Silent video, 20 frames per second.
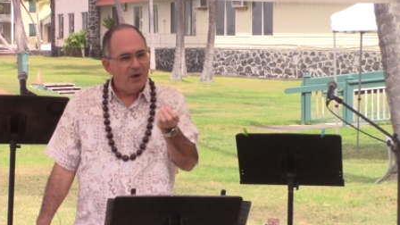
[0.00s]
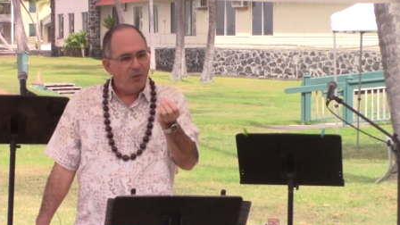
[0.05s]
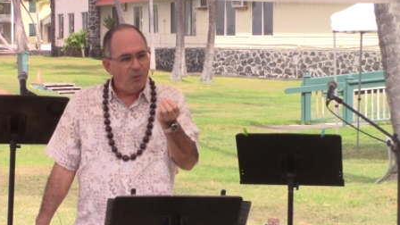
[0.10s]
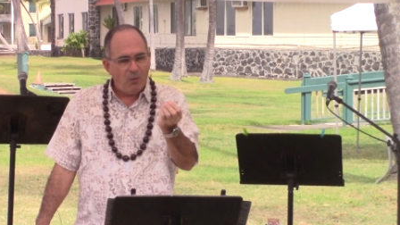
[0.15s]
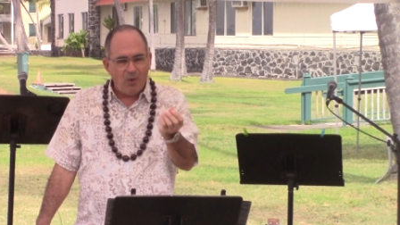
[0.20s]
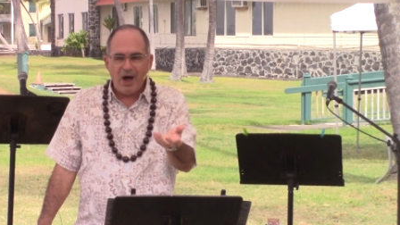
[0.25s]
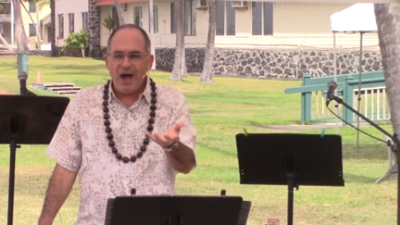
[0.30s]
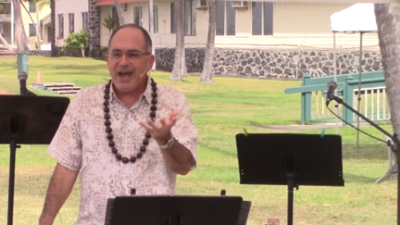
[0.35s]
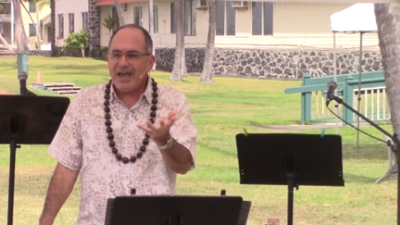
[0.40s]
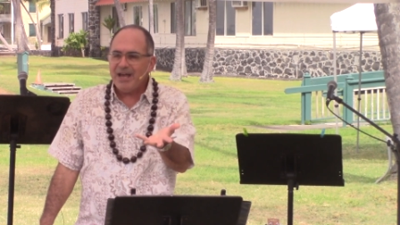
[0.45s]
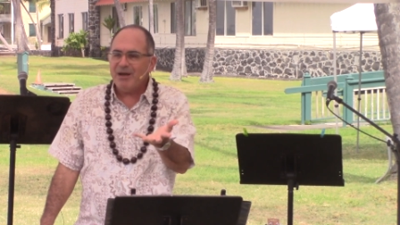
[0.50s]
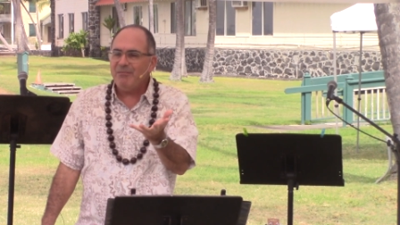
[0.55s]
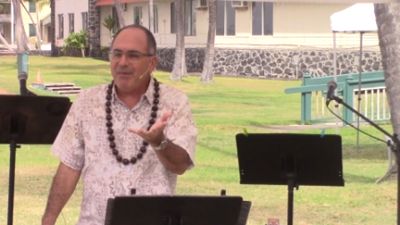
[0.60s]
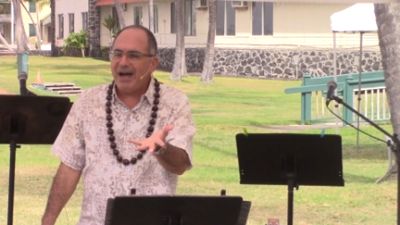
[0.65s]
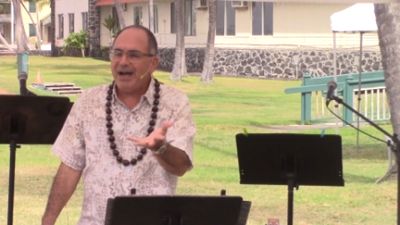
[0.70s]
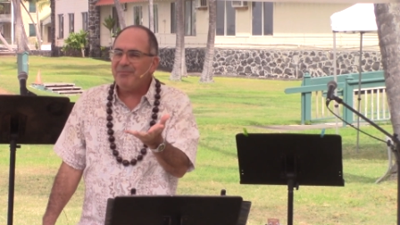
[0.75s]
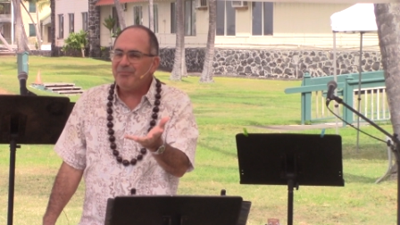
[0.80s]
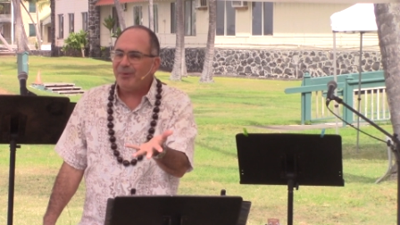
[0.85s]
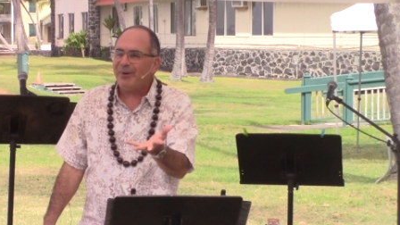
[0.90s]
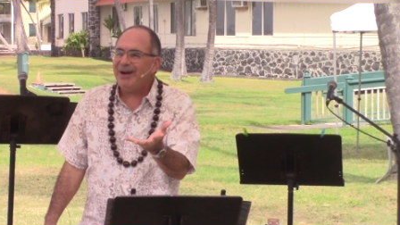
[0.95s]
why am
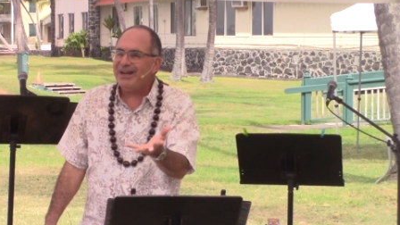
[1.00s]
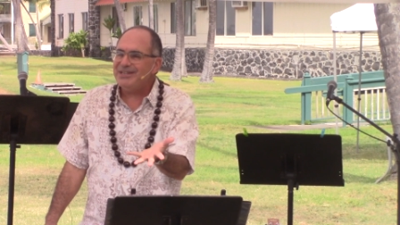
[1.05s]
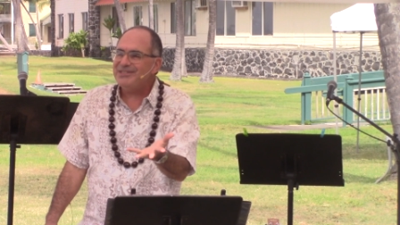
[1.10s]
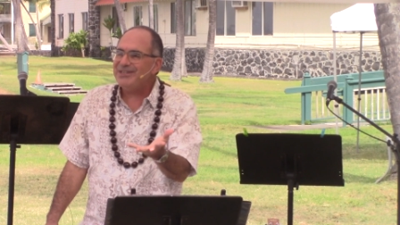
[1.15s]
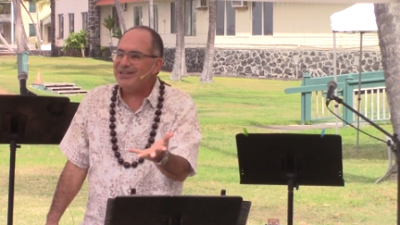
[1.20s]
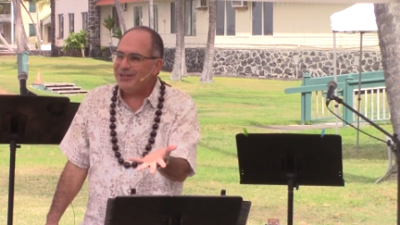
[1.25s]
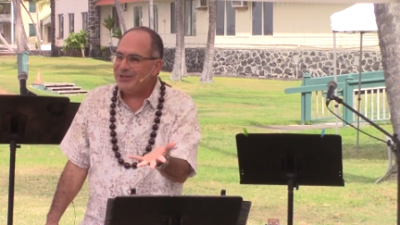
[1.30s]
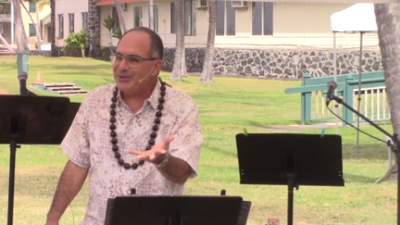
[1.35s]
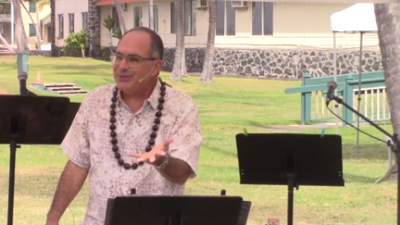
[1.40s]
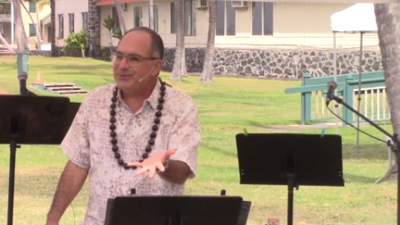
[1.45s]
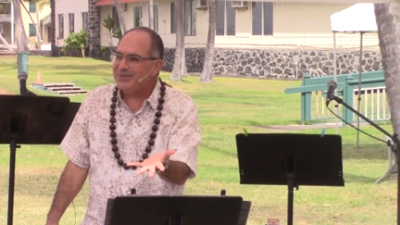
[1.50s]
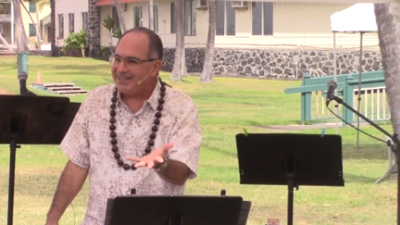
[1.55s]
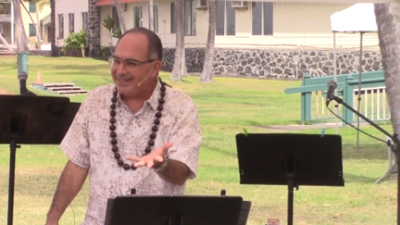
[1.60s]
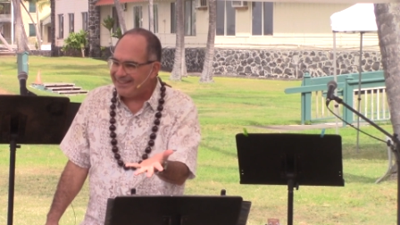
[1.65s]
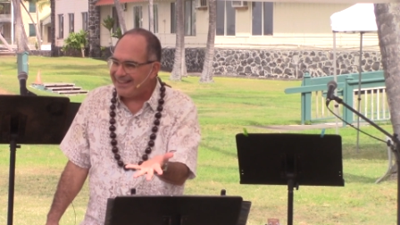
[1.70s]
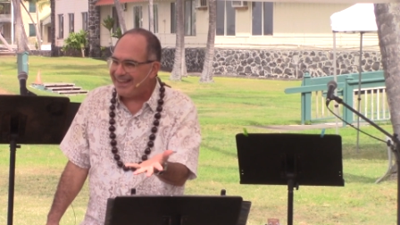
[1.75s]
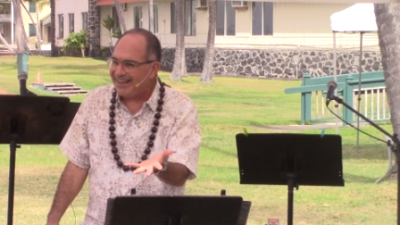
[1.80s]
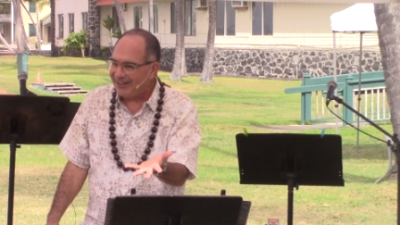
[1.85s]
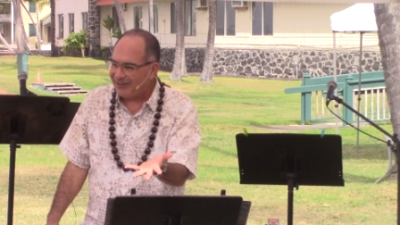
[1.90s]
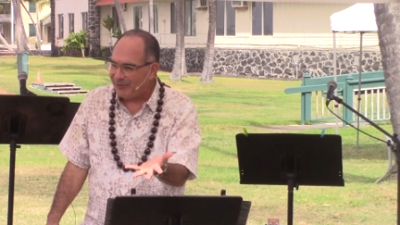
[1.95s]
I praising you
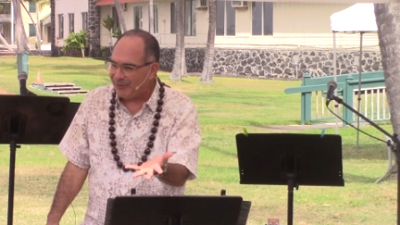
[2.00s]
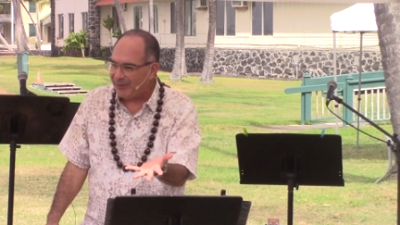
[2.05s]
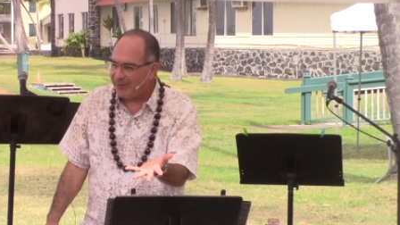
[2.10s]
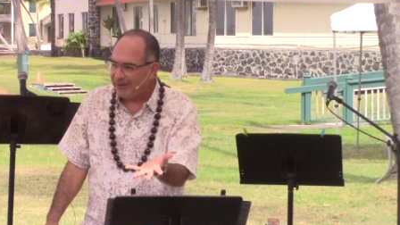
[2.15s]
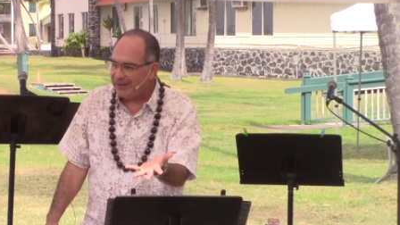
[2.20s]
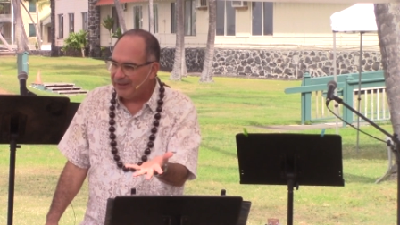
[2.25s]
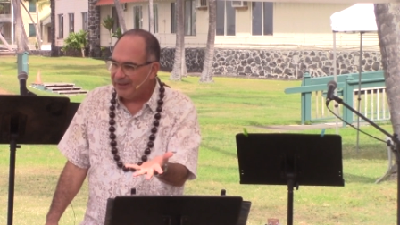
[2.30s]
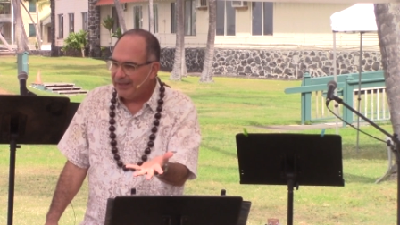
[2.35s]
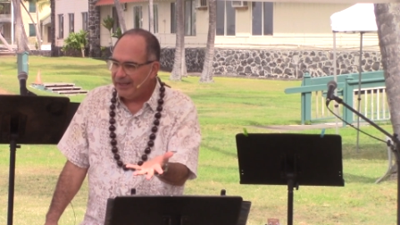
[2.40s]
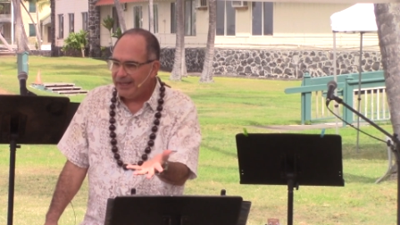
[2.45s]
today, Lord?